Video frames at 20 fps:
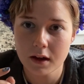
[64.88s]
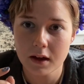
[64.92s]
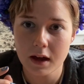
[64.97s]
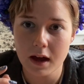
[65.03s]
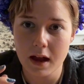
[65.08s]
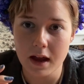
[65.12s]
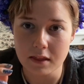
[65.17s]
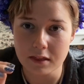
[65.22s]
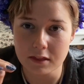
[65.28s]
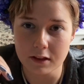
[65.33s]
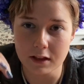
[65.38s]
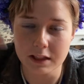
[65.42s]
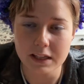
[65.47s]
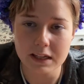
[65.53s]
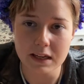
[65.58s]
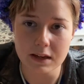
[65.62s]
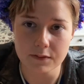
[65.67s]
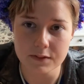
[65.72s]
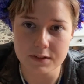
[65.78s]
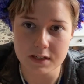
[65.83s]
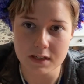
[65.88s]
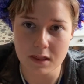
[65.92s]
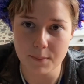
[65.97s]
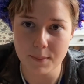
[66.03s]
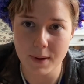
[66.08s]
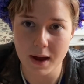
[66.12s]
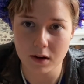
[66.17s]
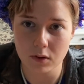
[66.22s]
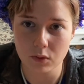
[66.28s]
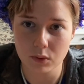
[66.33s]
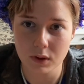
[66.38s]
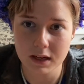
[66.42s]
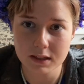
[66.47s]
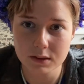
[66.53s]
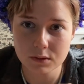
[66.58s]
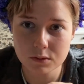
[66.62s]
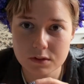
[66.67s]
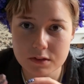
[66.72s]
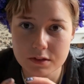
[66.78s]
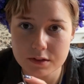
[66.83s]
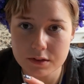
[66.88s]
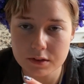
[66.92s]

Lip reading: and the leaves in the background.